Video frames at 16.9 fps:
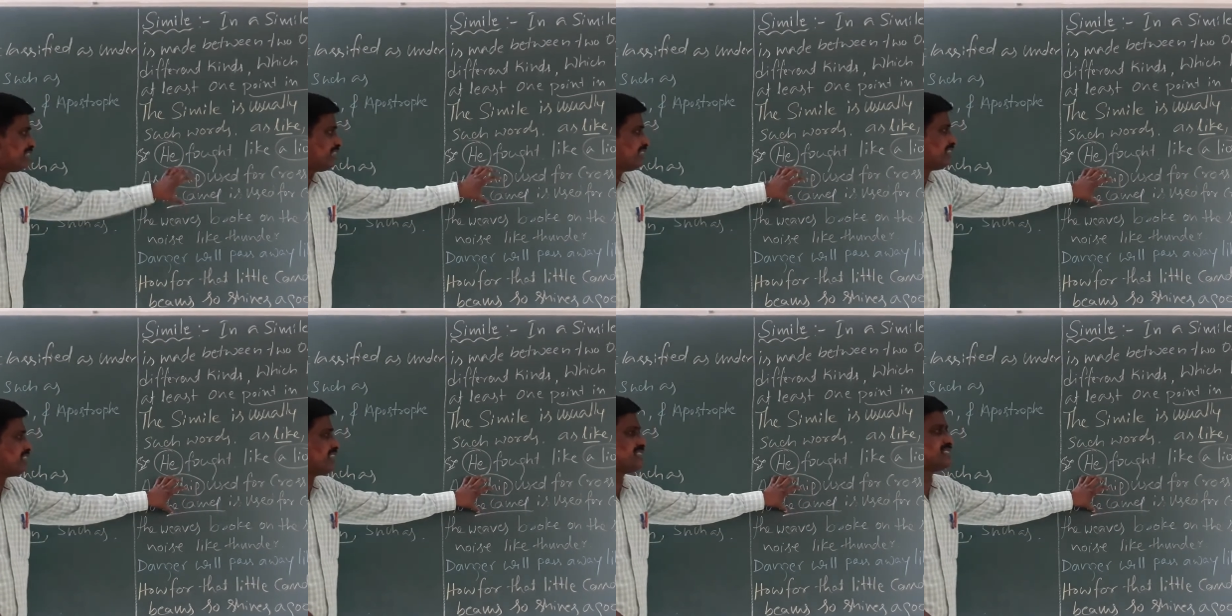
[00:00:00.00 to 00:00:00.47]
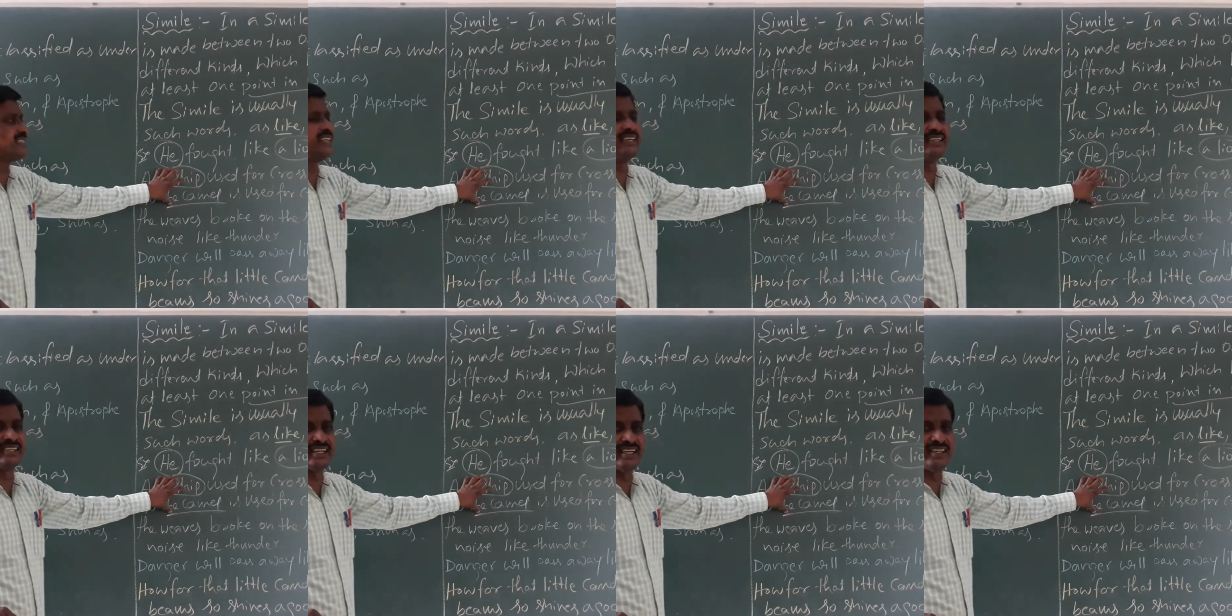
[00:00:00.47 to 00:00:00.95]
in this
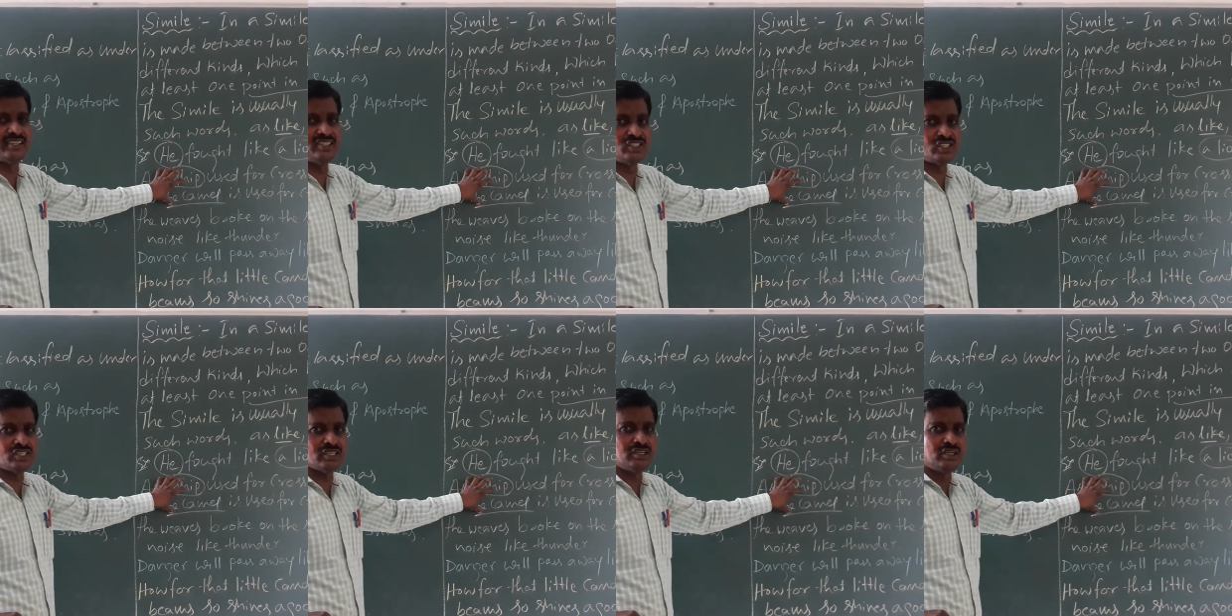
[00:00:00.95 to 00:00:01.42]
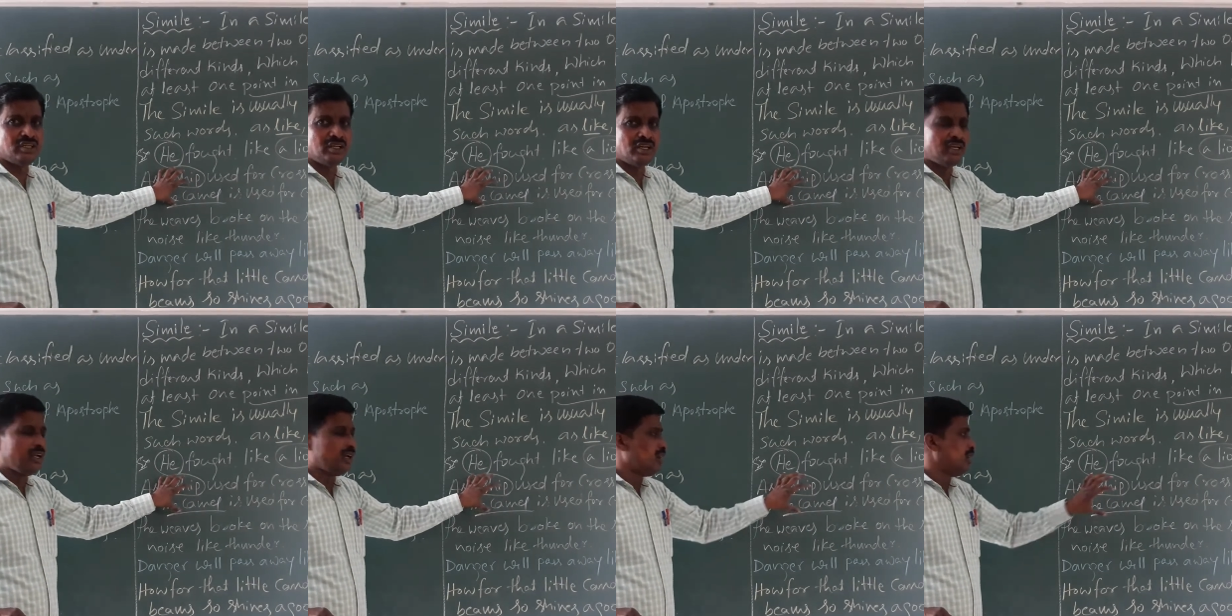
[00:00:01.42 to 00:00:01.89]
sentence
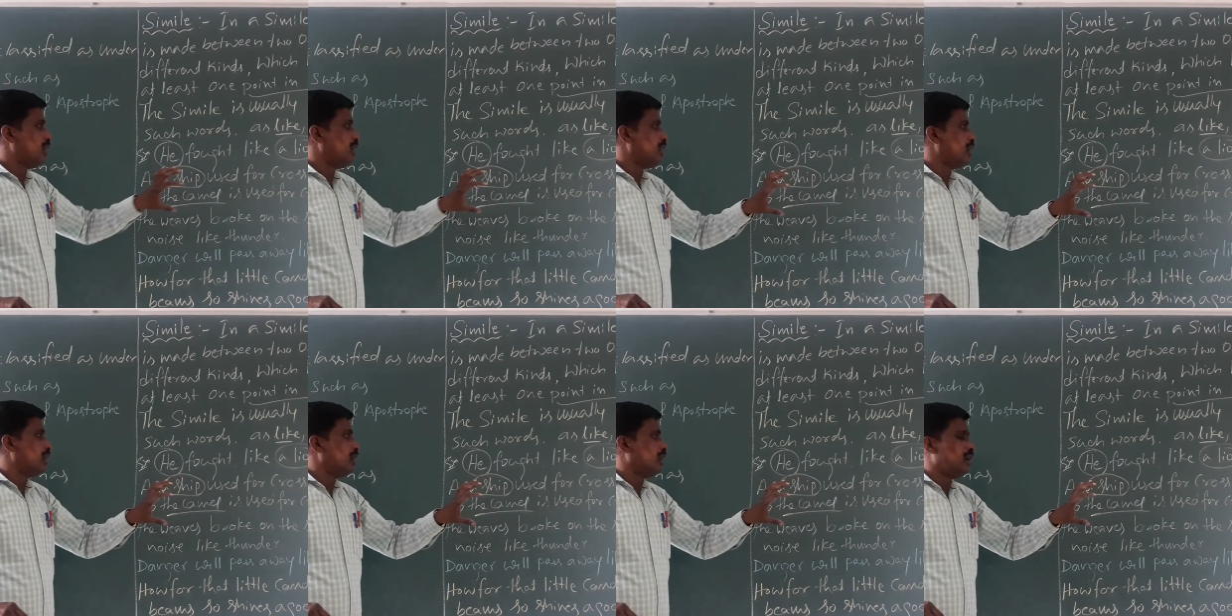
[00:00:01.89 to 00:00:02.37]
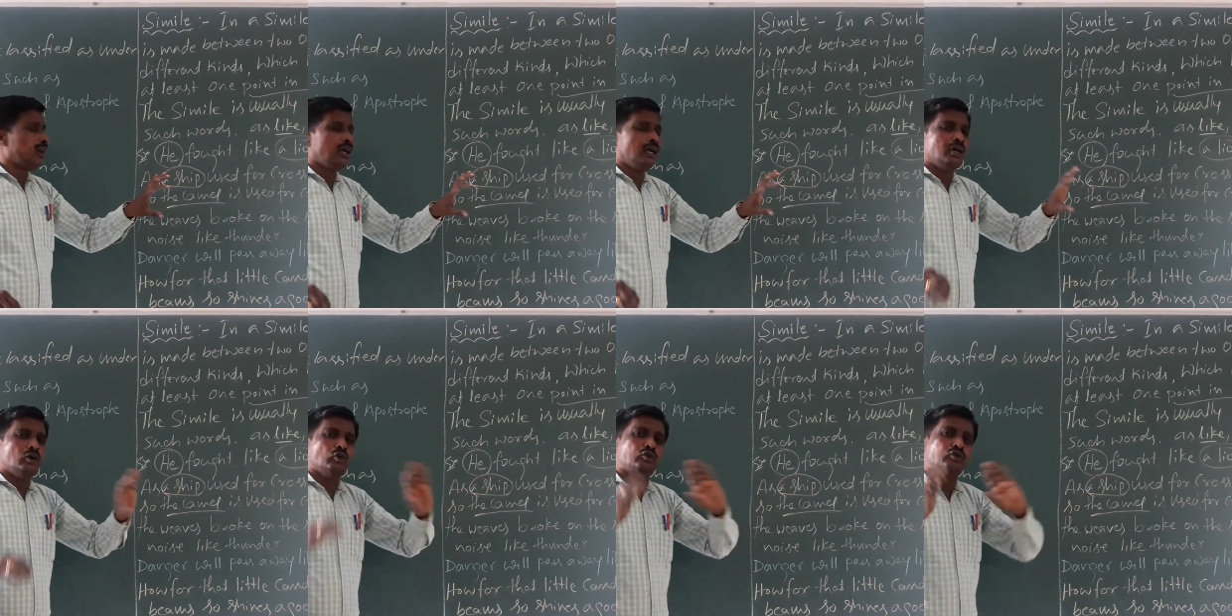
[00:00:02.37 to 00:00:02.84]

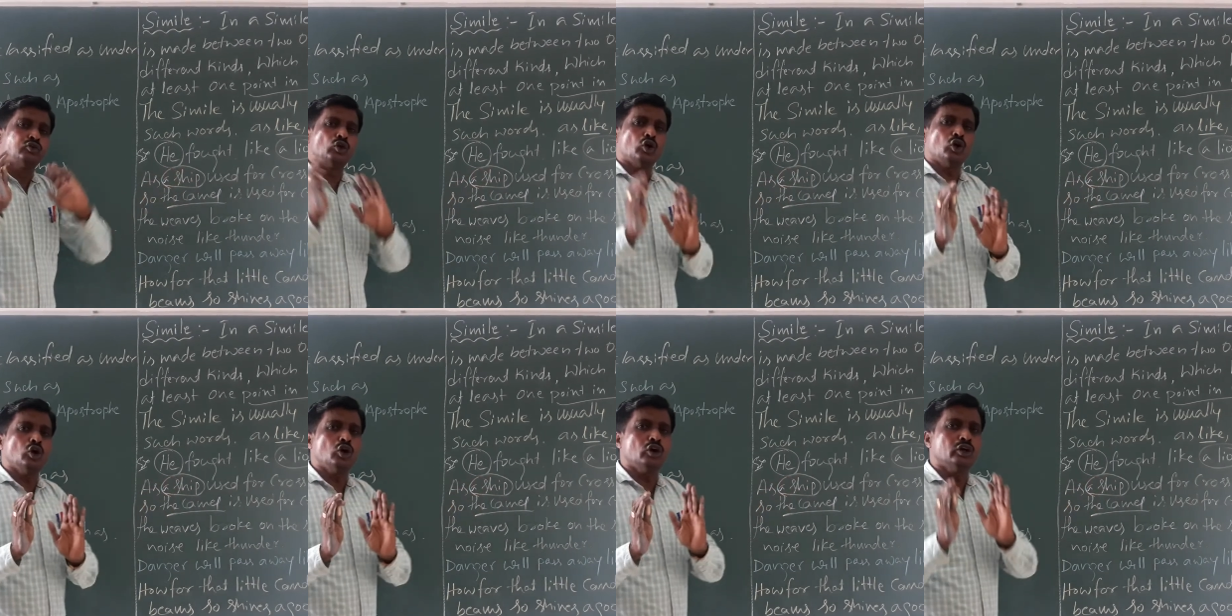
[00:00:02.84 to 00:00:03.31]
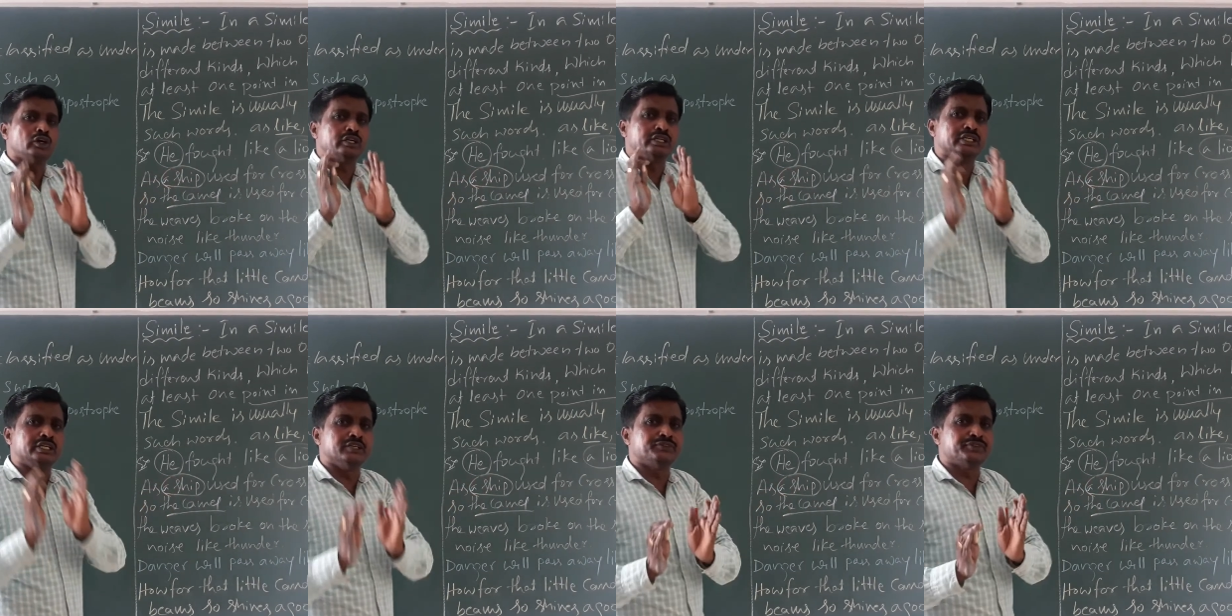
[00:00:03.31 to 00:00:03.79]

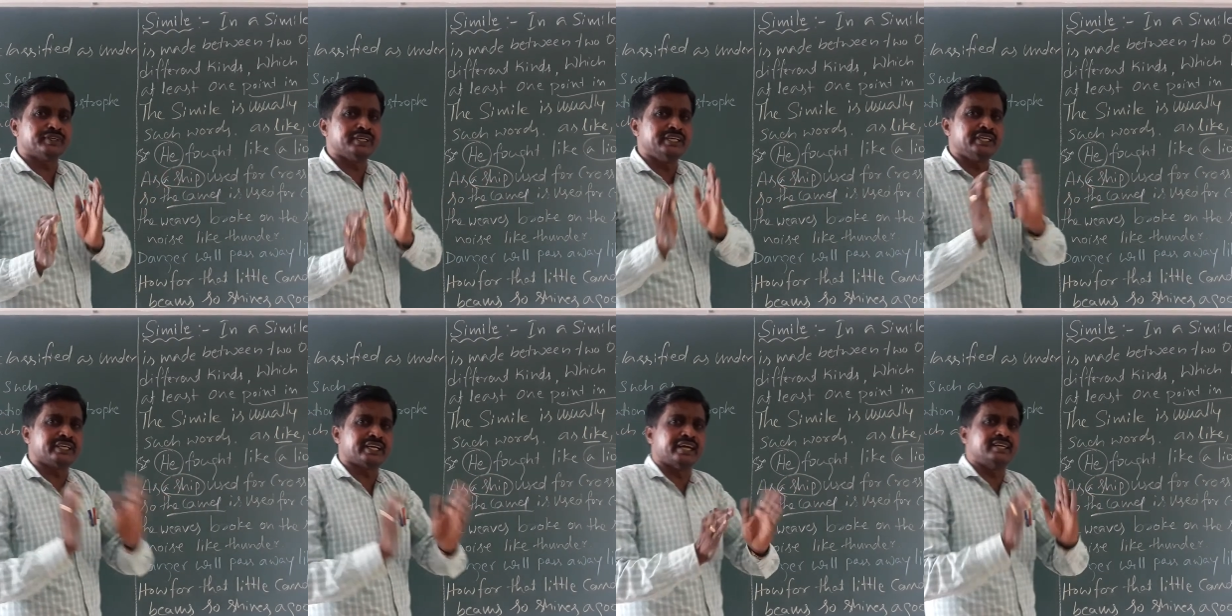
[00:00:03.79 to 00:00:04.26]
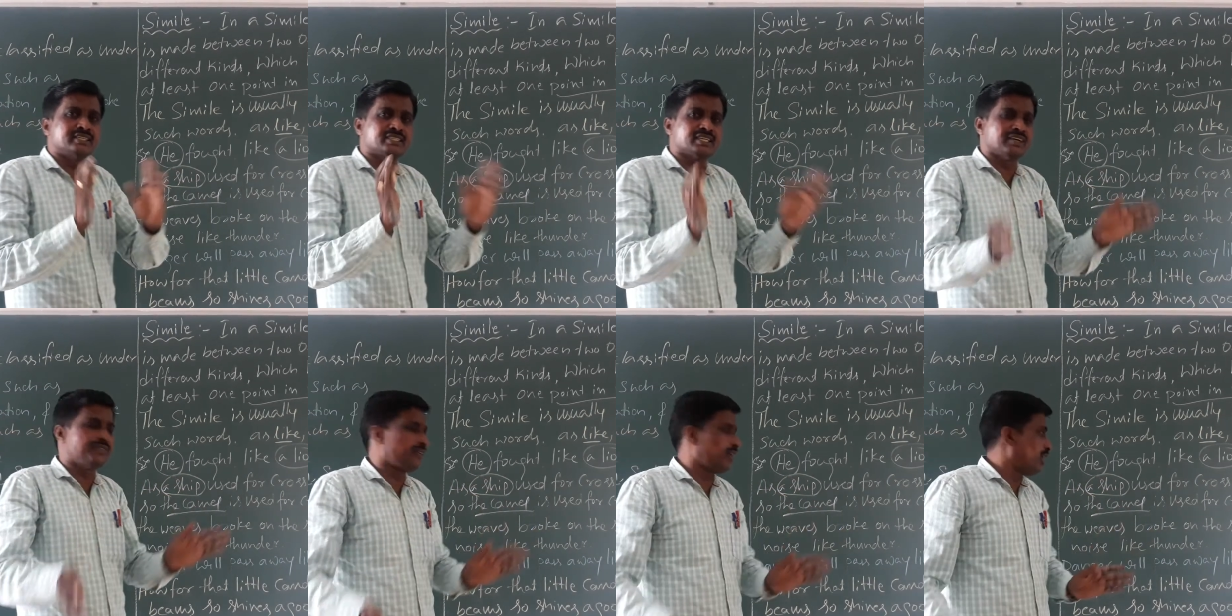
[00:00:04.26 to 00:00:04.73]
four different kinds
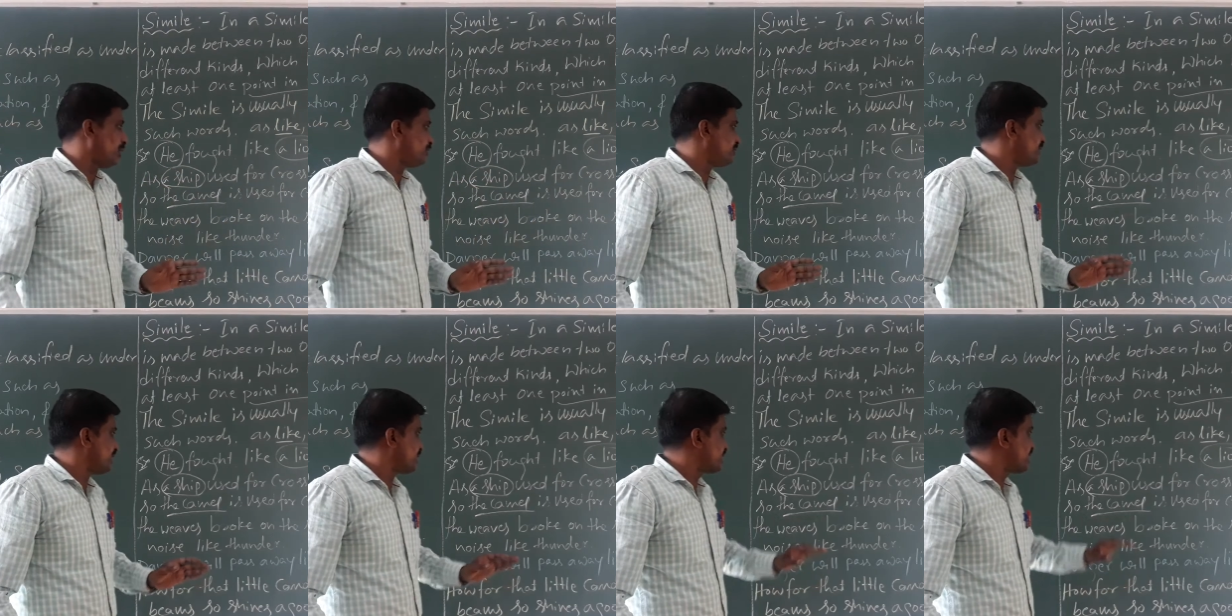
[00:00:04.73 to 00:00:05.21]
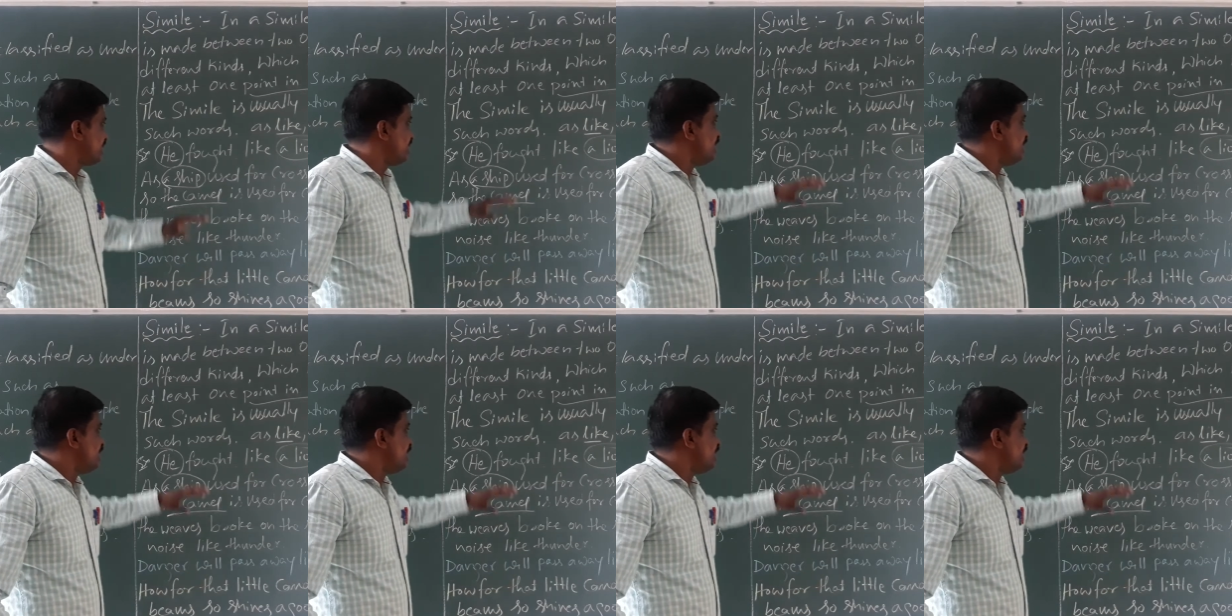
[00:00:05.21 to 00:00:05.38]
of object.